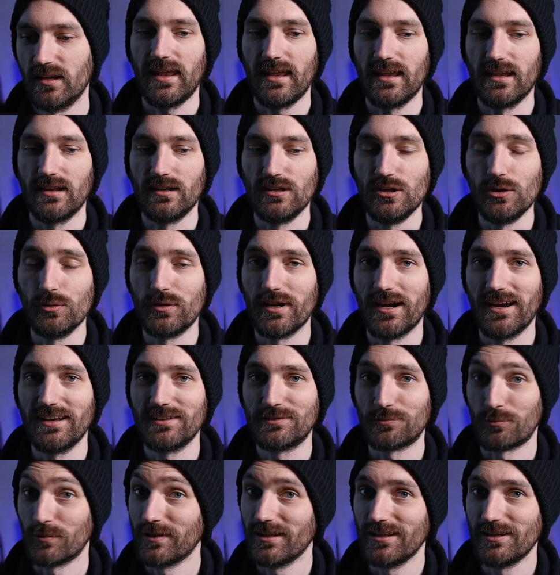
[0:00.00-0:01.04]
and you
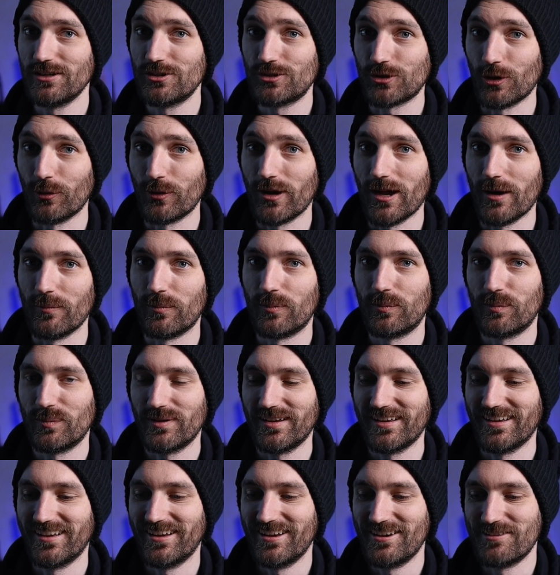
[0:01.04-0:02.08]
guys really showed up
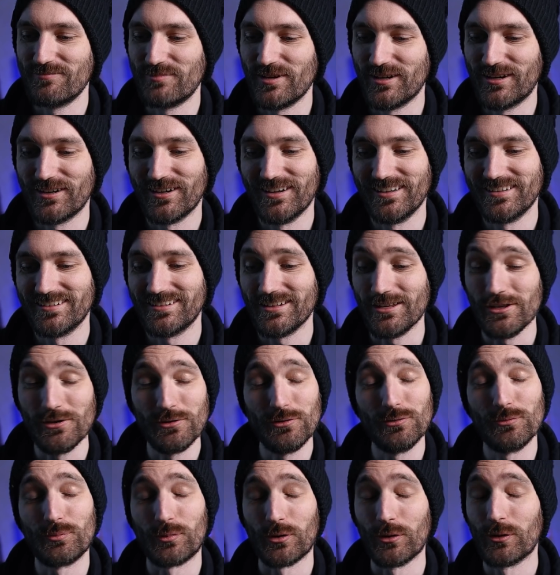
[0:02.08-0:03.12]
because
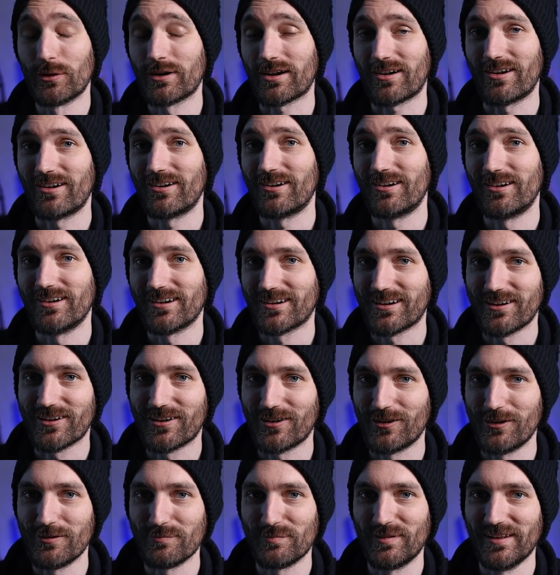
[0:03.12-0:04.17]
you broke our
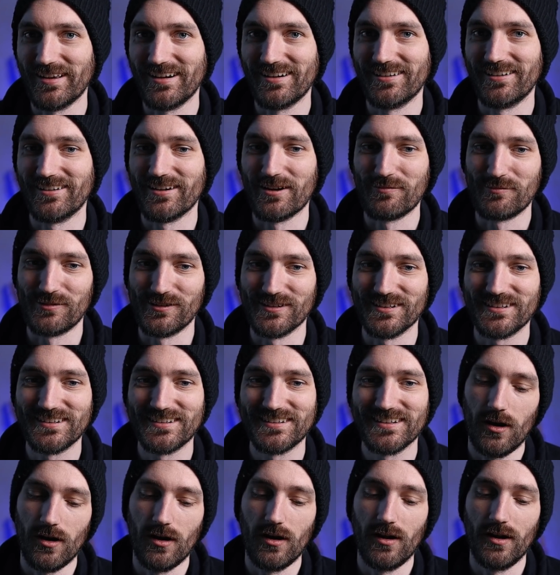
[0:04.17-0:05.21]
concurrent player
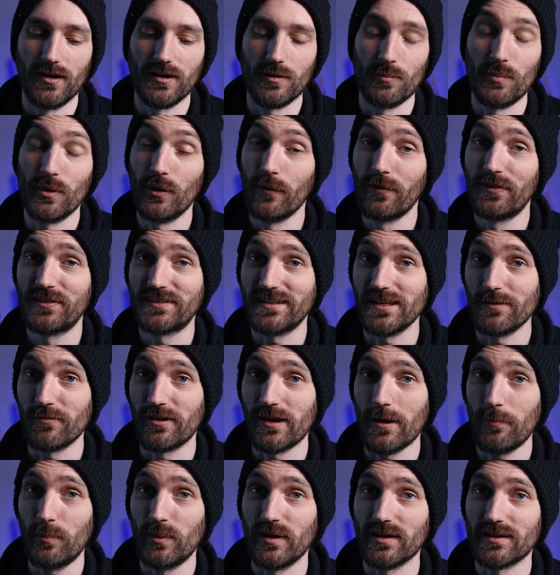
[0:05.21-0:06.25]
numbers on both Steam
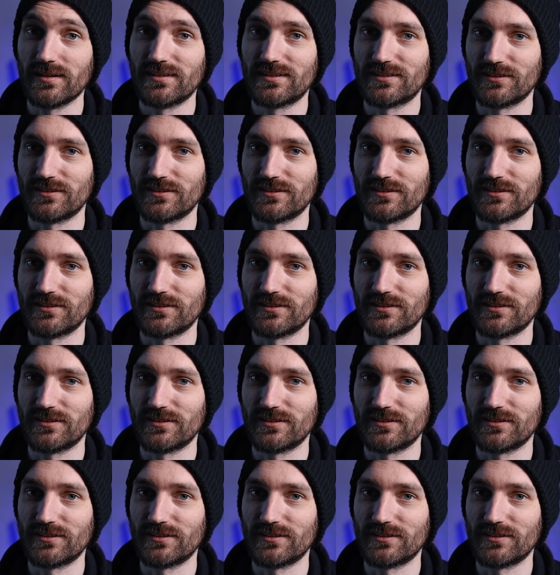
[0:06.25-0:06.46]
and Epic,